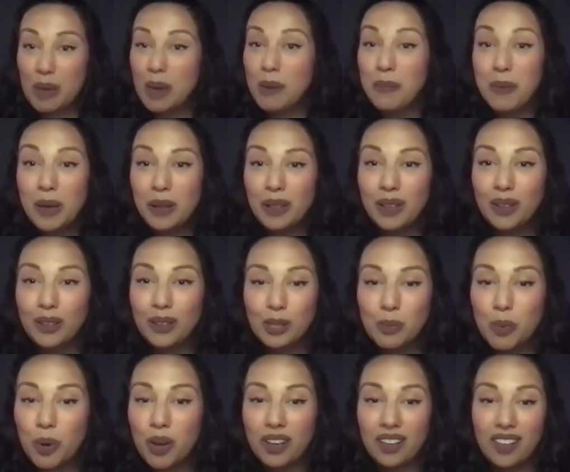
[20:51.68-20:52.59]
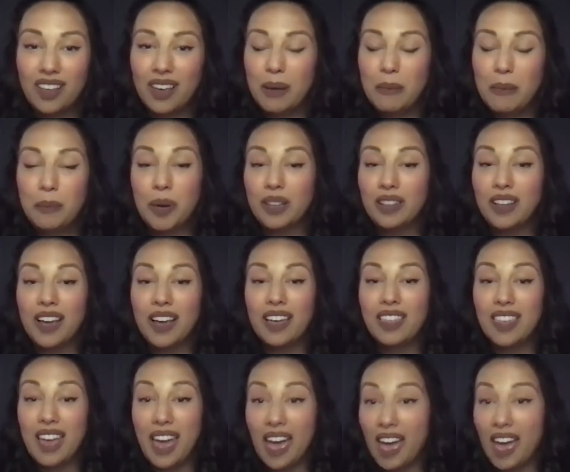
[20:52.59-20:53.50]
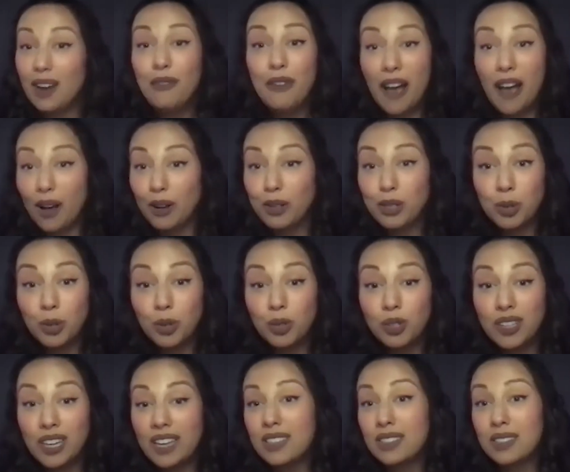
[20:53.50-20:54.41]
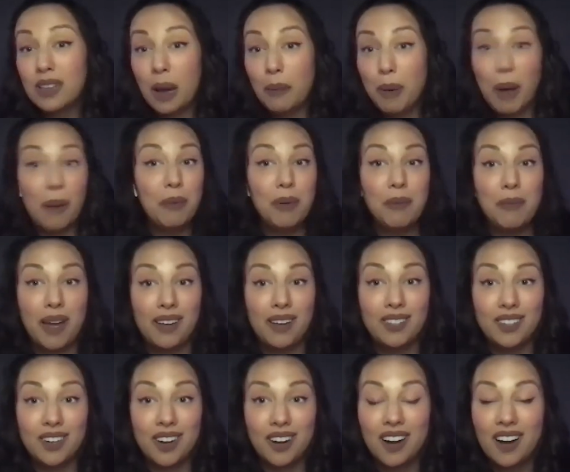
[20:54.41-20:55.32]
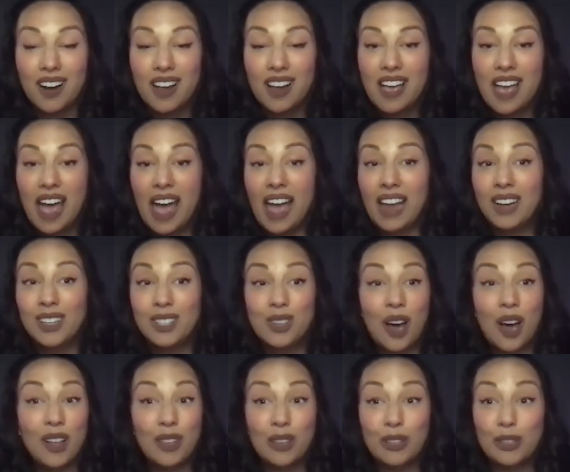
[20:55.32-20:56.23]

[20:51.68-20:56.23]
maybe a little spoily, but like the head of household is a puppet master. And it's got